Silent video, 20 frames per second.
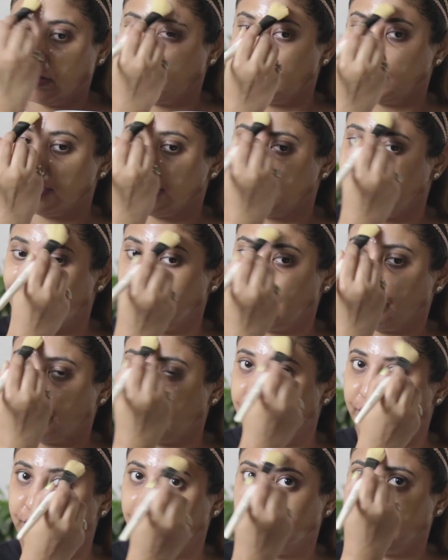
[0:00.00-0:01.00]
The center
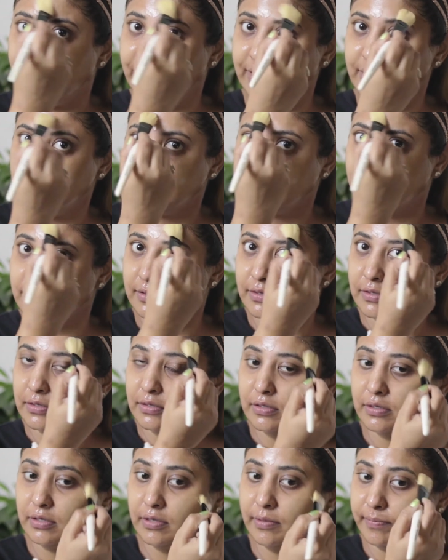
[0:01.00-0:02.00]
of the face,
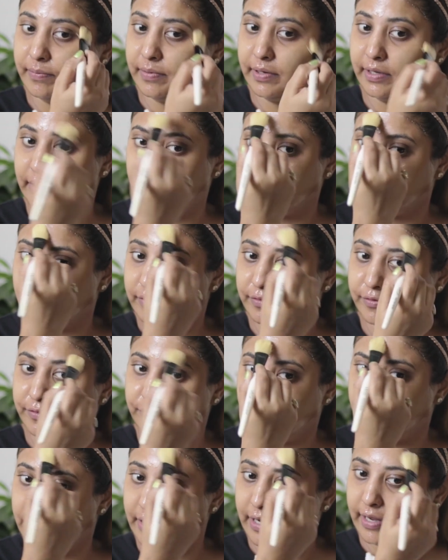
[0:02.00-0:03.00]
completing the
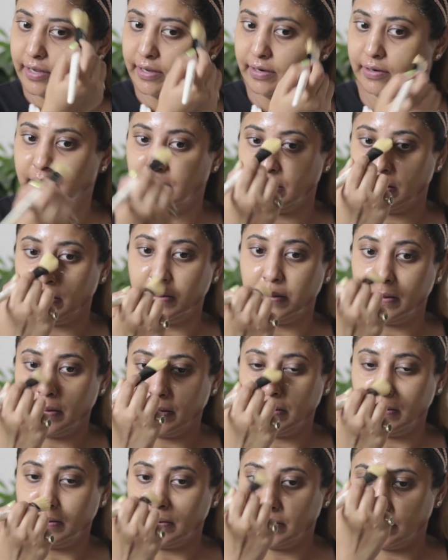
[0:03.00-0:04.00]
forehead,
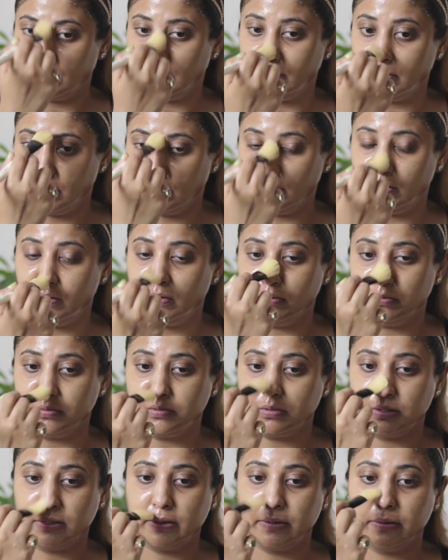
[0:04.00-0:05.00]
the
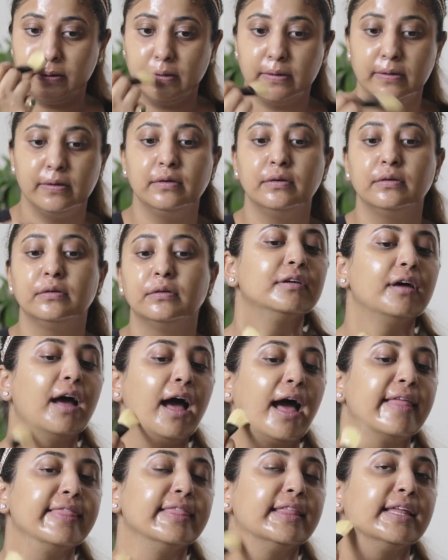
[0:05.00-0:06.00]
nose area
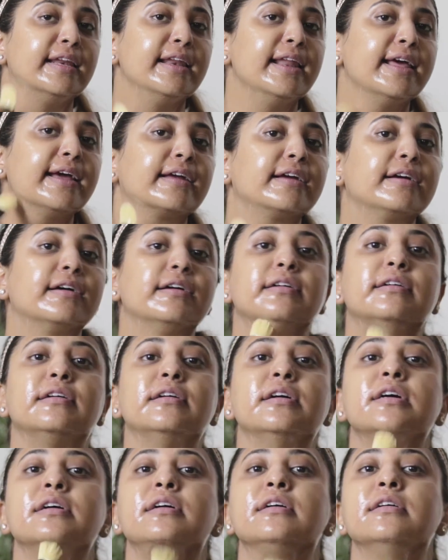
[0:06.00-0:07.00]
and the neck.
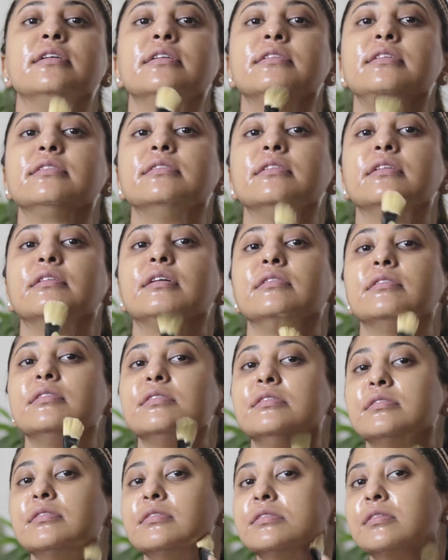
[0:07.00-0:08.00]
So now
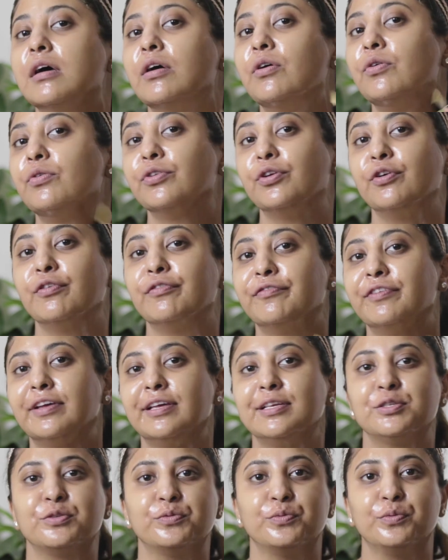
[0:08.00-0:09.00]
this is how your
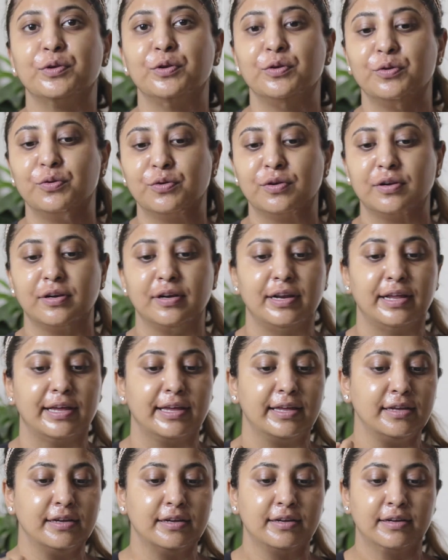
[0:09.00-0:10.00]
face will look like.